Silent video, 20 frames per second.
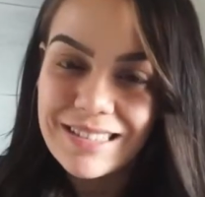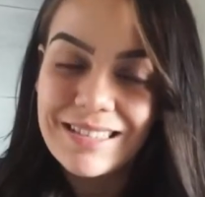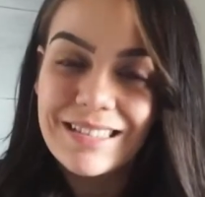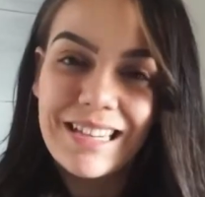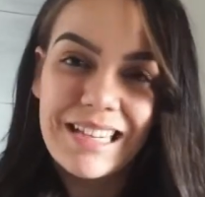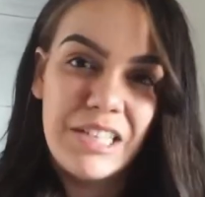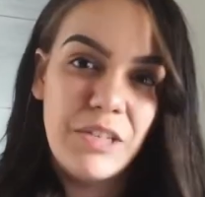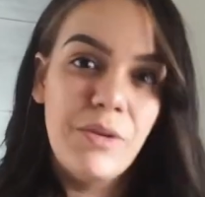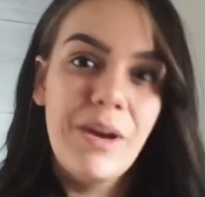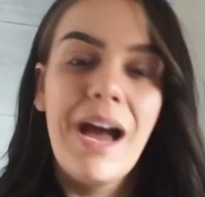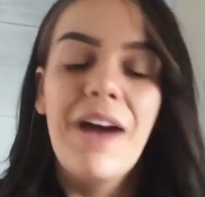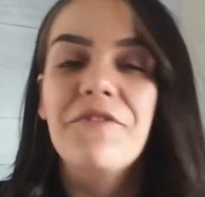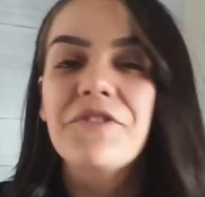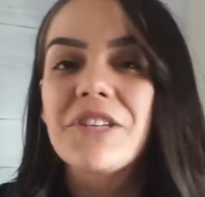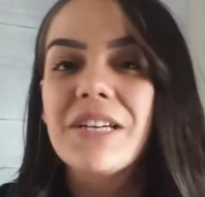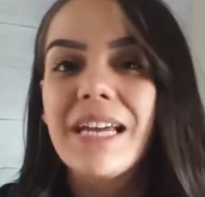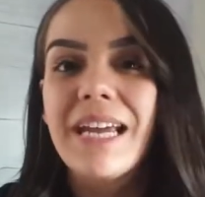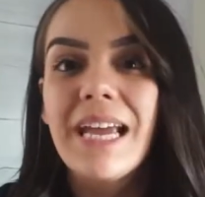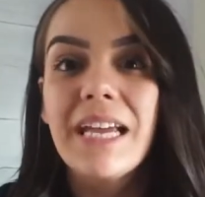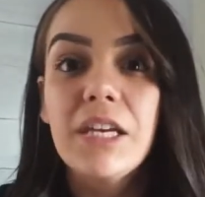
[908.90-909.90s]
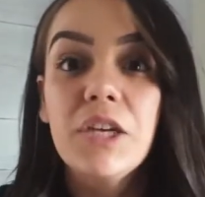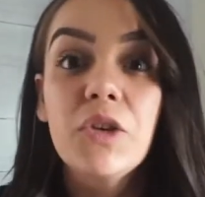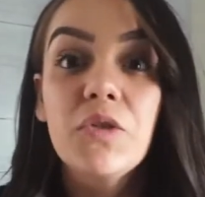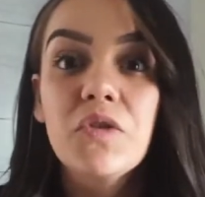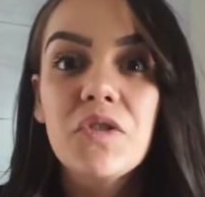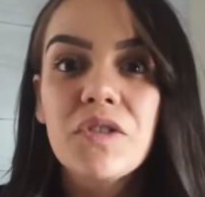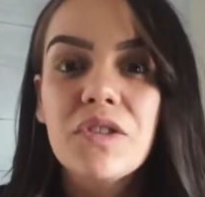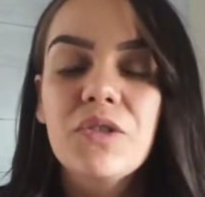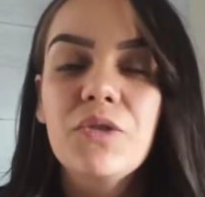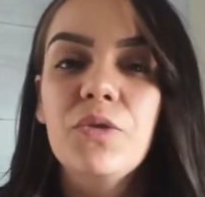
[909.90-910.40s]
and you have to get
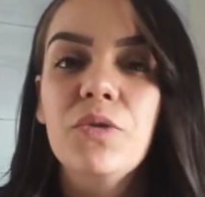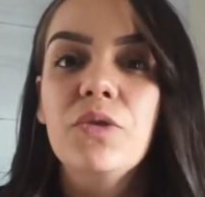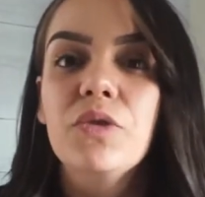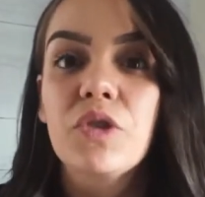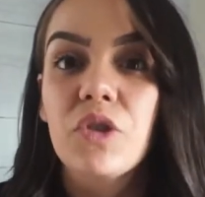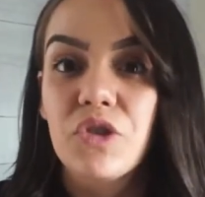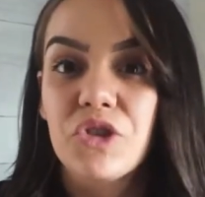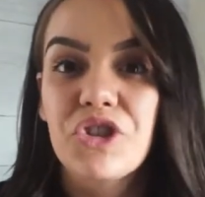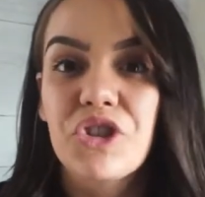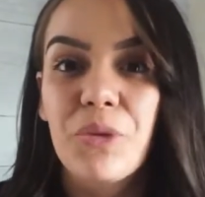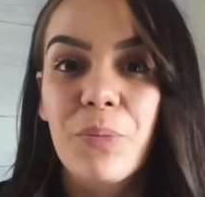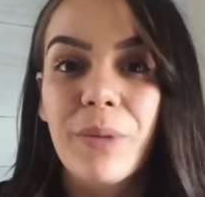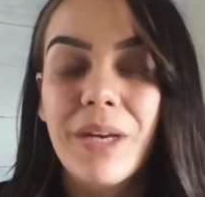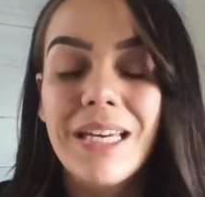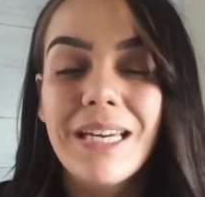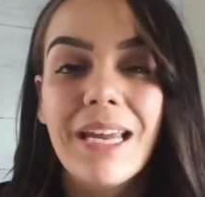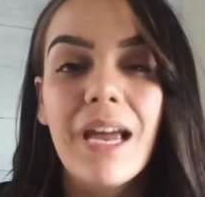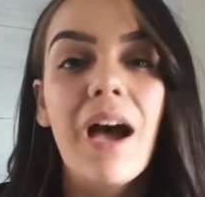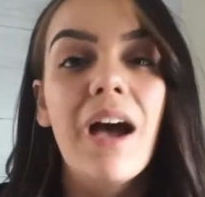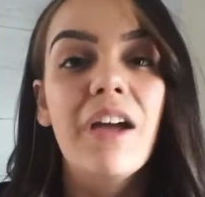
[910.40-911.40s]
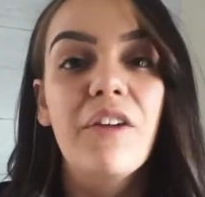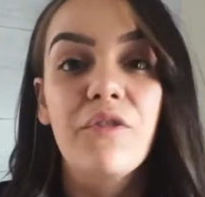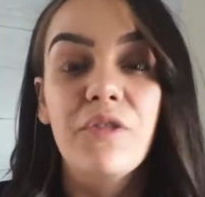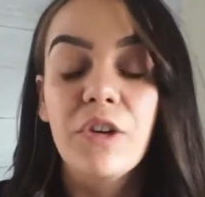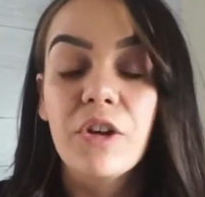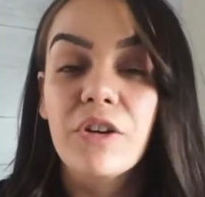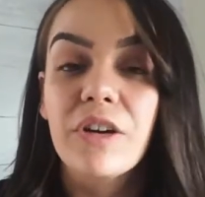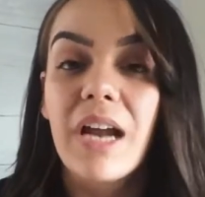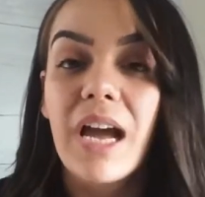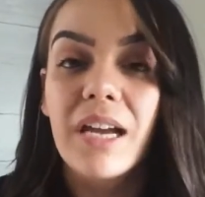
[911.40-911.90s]
used to social media. If
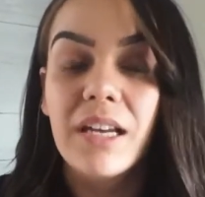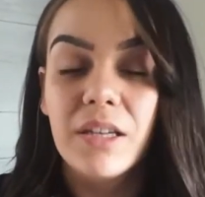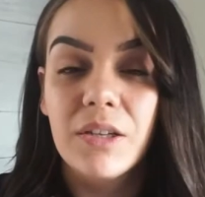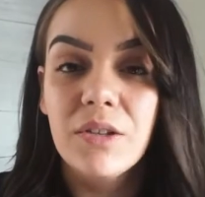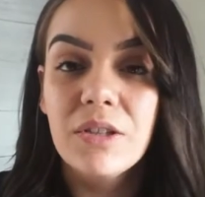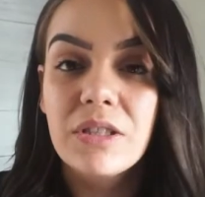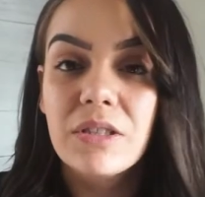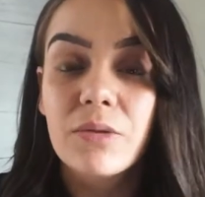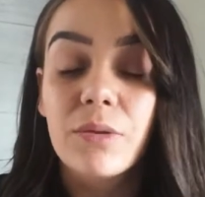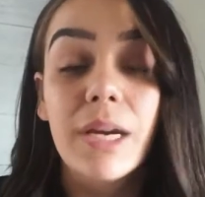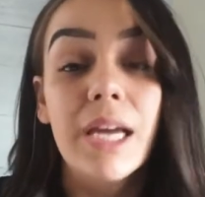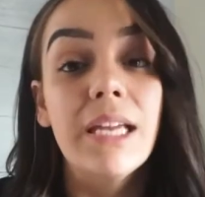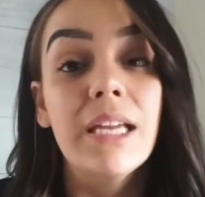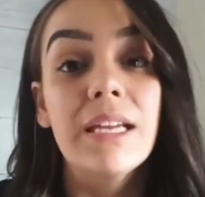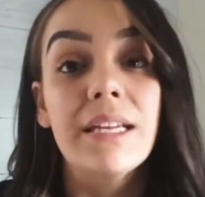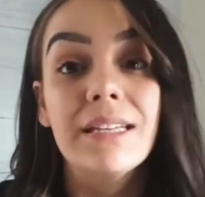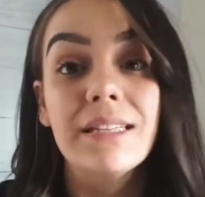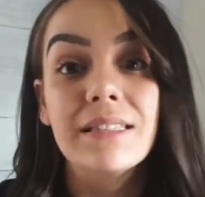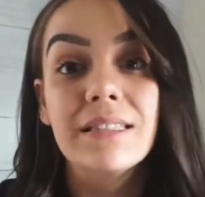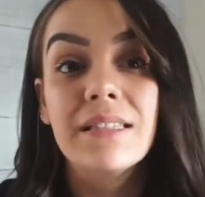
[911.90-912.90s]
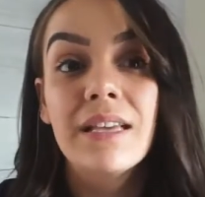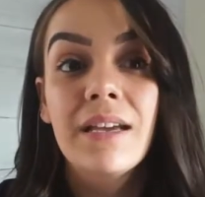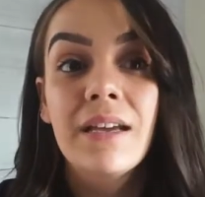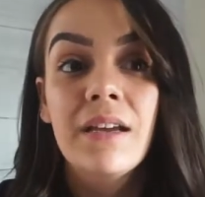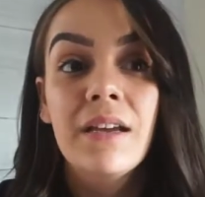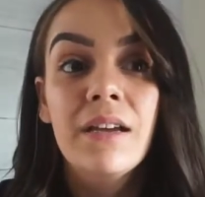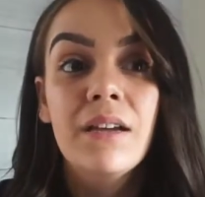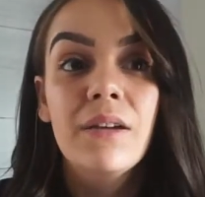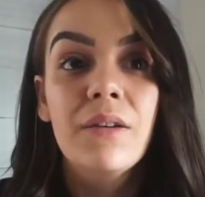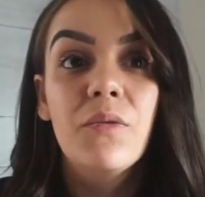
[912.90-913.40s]
you're not used to it, it is
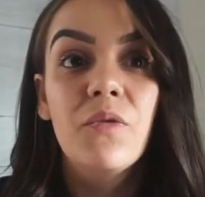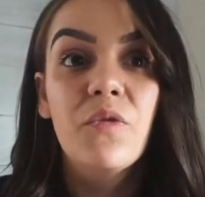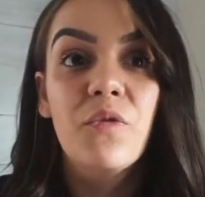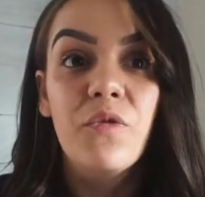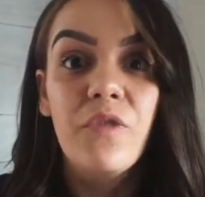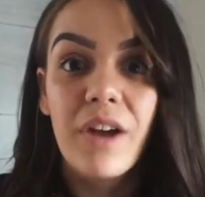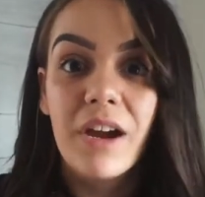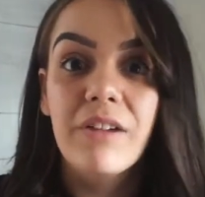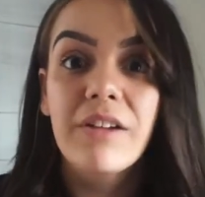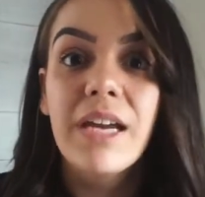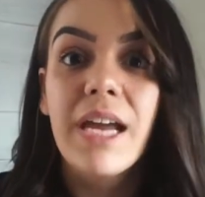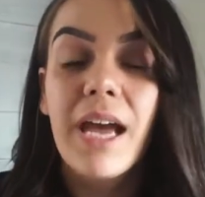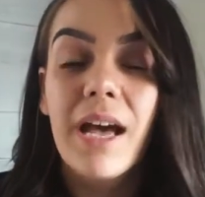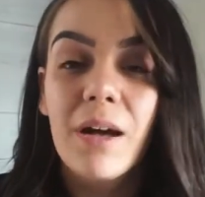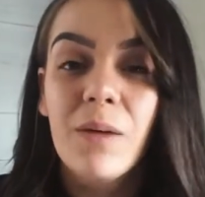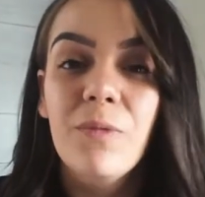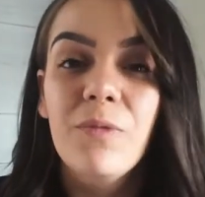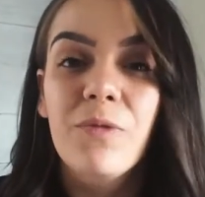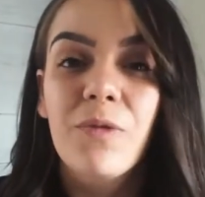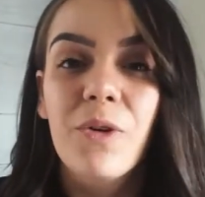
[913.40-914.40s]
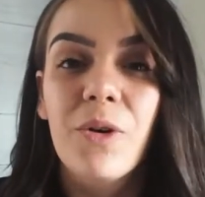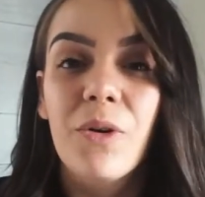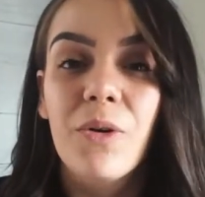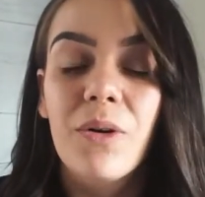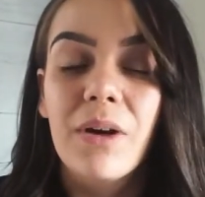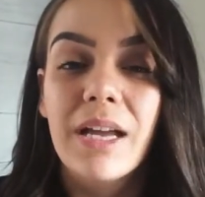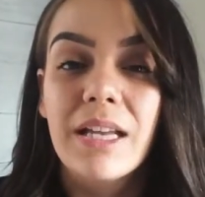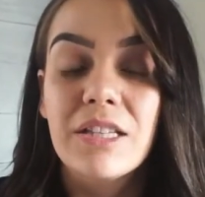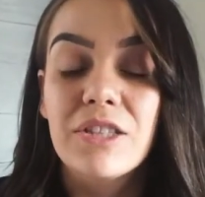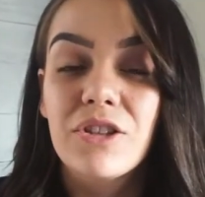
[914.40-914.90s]
very helpful
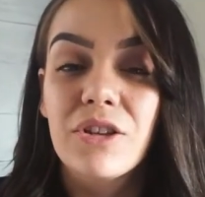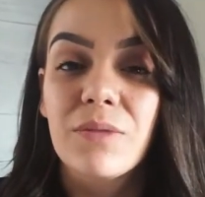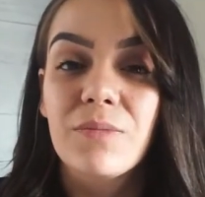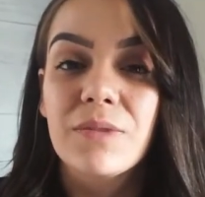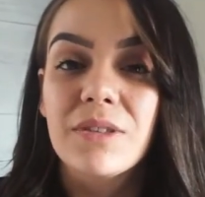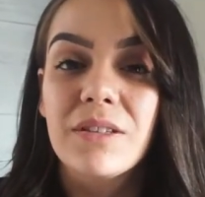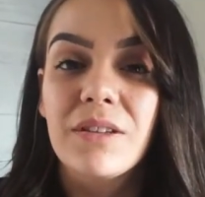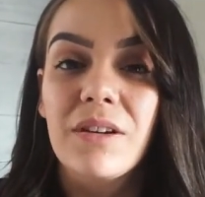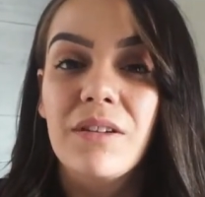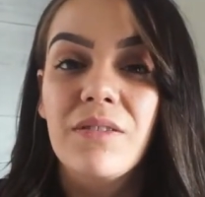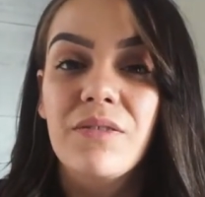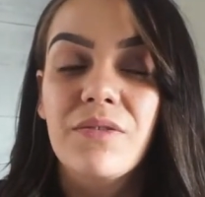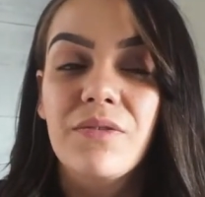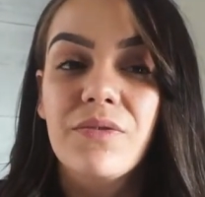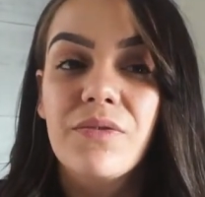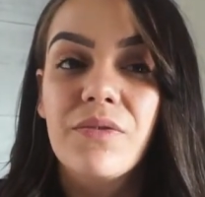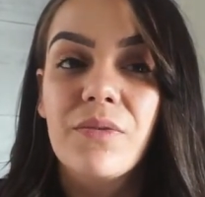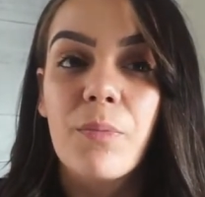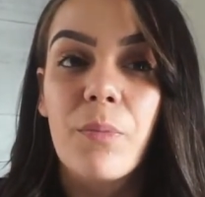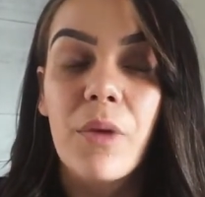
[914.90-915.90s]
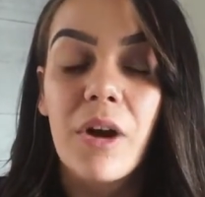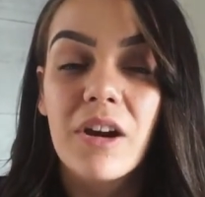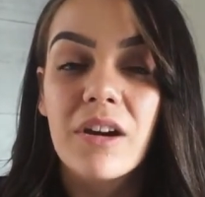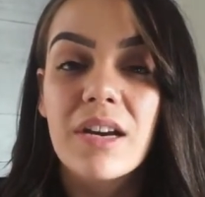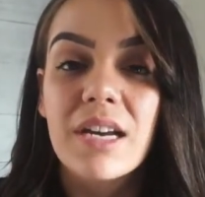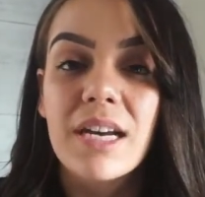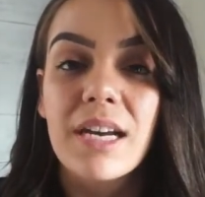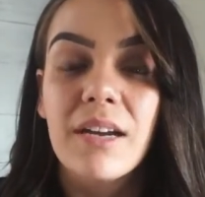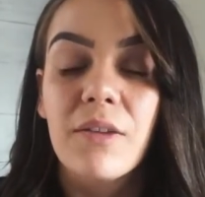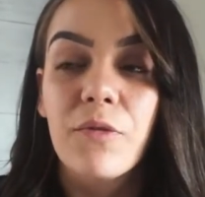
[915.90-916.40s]
in terms of
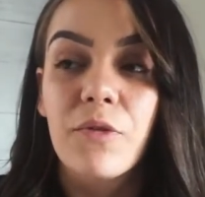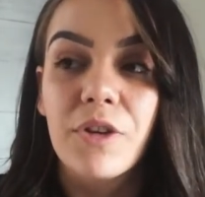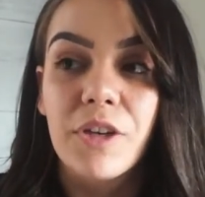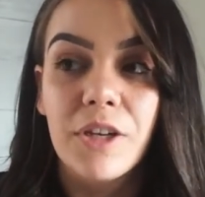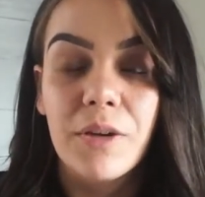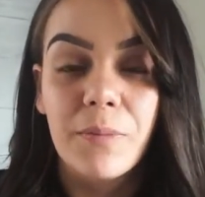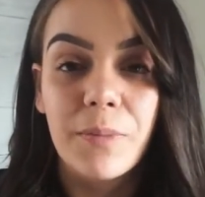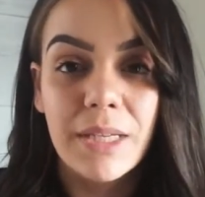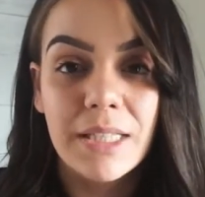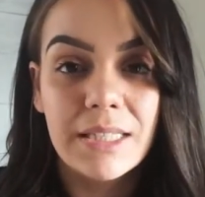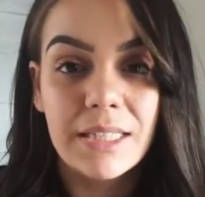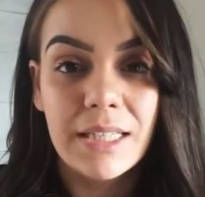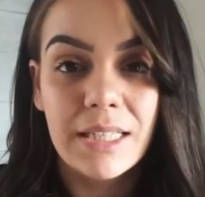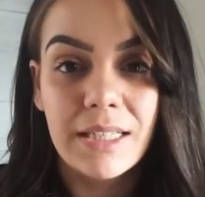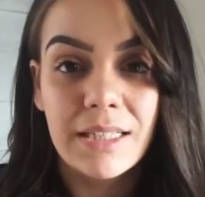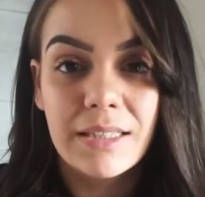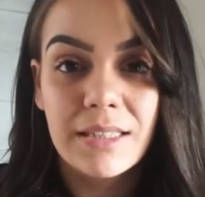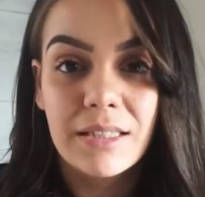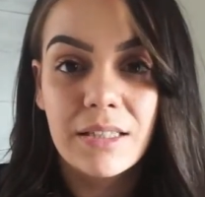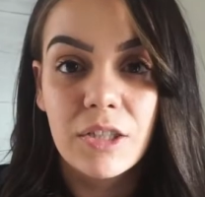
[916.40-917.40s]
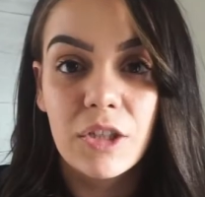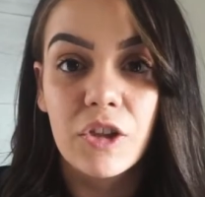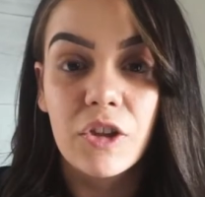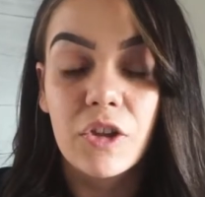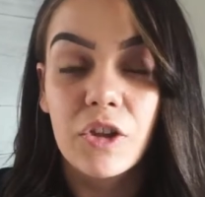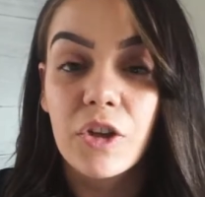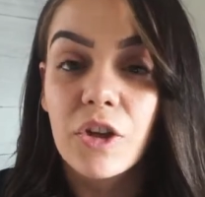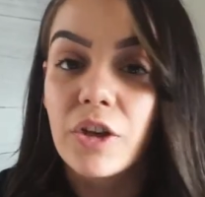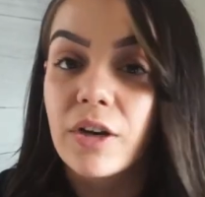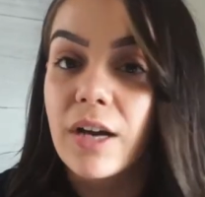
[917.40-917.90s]
marketing for your business to
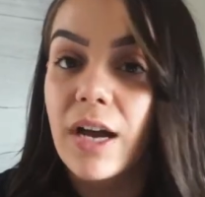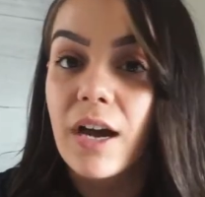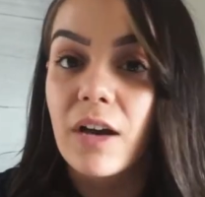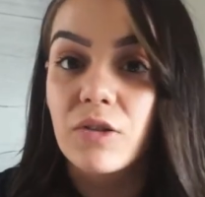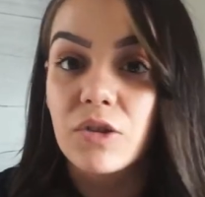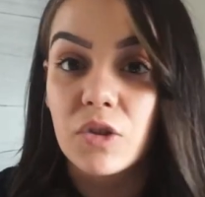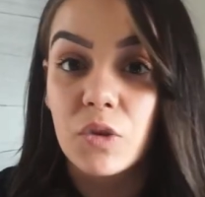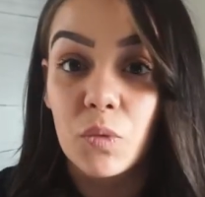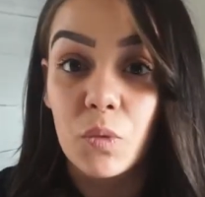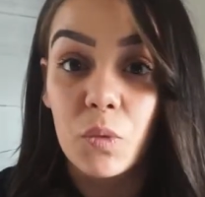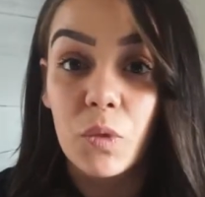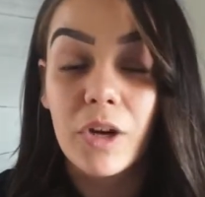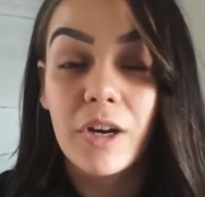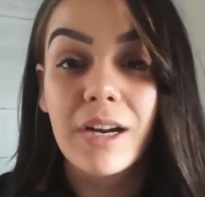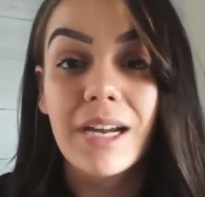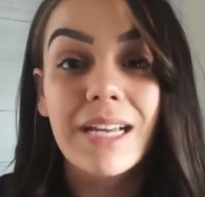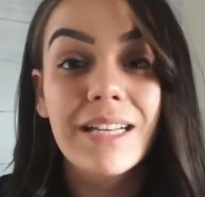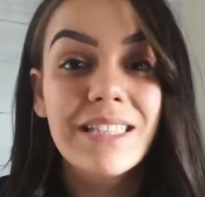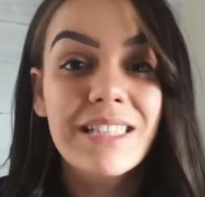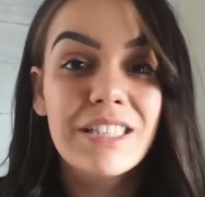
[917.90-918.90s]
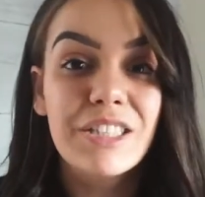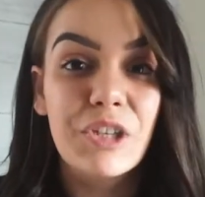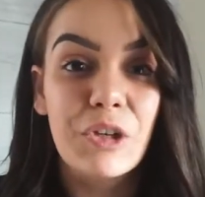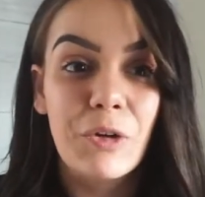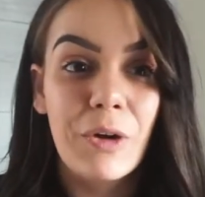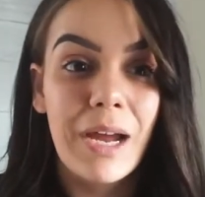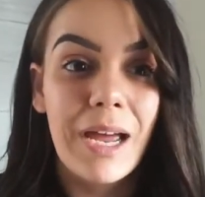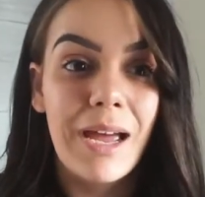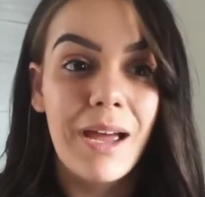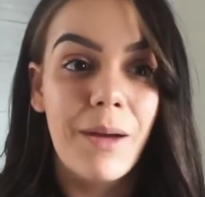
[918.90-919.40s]
learn how to work
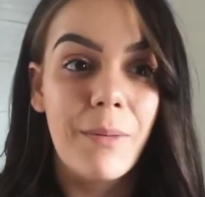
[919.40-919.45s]
Instagram